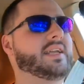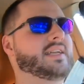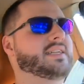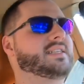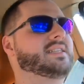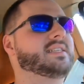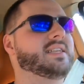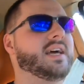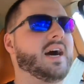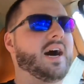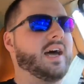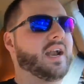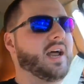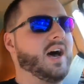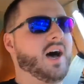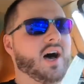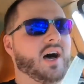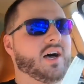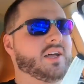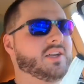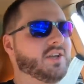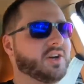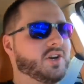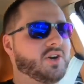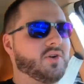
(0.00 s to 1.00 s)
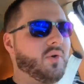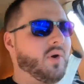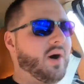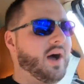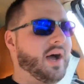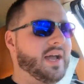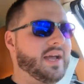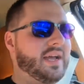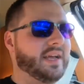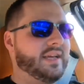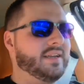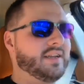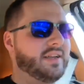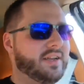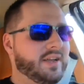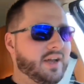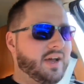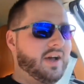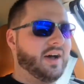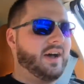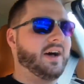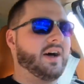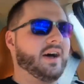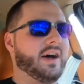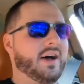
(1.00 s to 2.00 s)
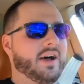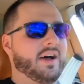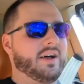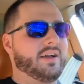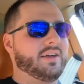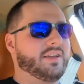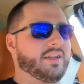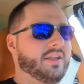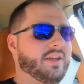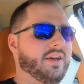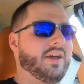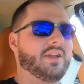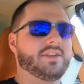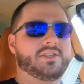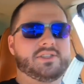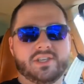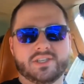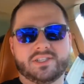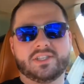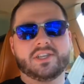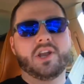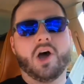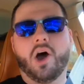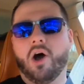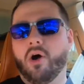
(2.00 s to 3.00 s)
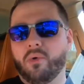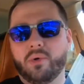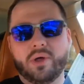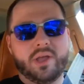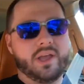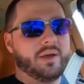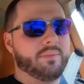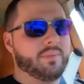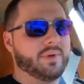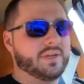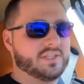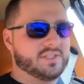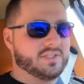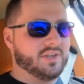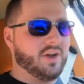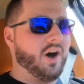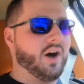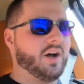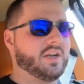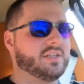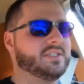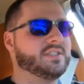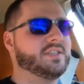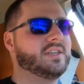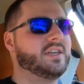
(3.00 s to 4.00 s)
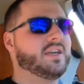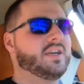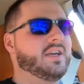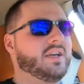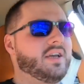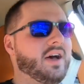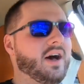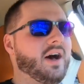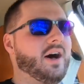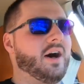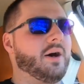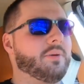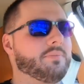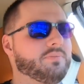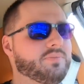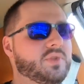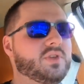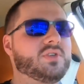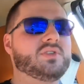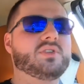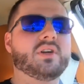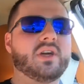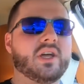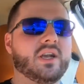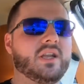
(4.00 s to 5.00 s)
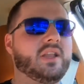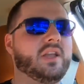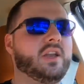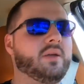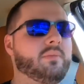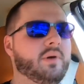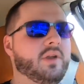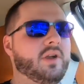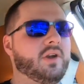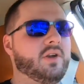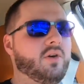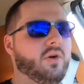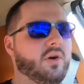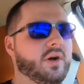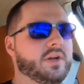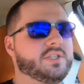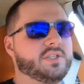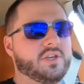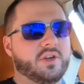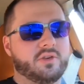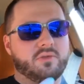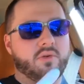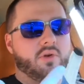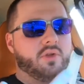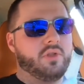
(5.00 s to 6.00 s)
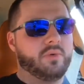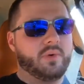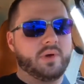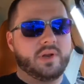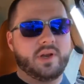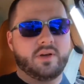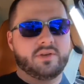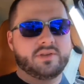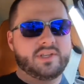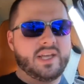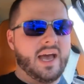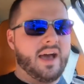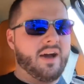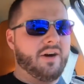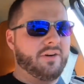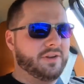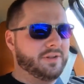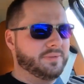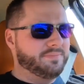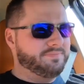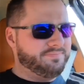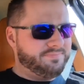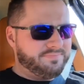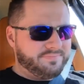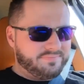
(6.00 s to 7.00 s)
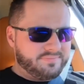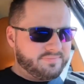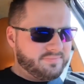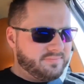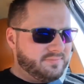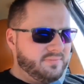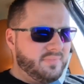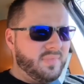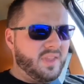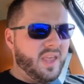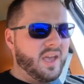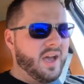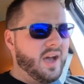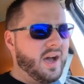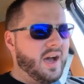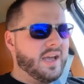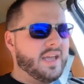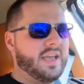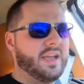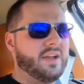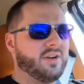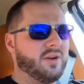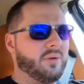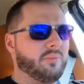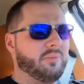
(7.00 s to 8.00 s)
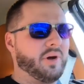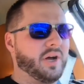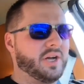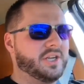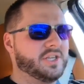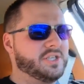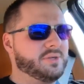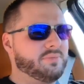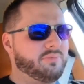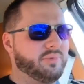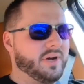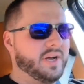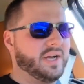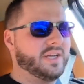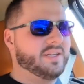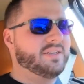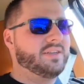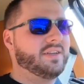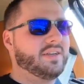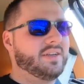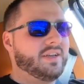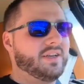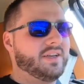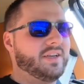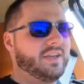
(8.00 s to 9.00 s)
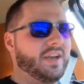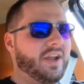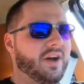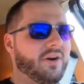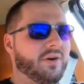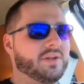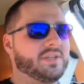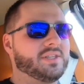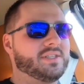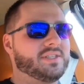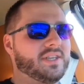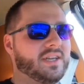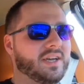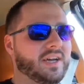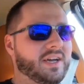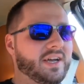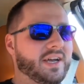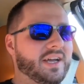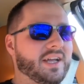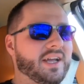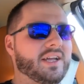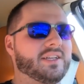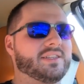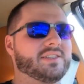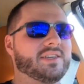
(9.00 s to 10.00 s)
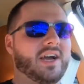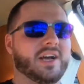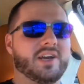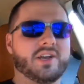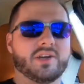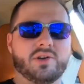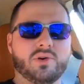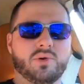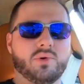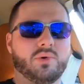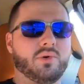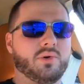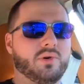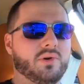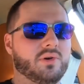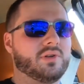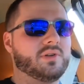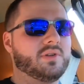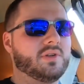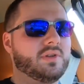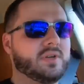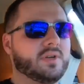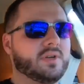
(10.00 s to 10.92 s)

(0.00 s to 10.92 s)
It's not Honda quiet. It's just an OEM exhaust. You still get a little bit of noise. You can roll the window down and hear a bunch, but you know, it's kind of cool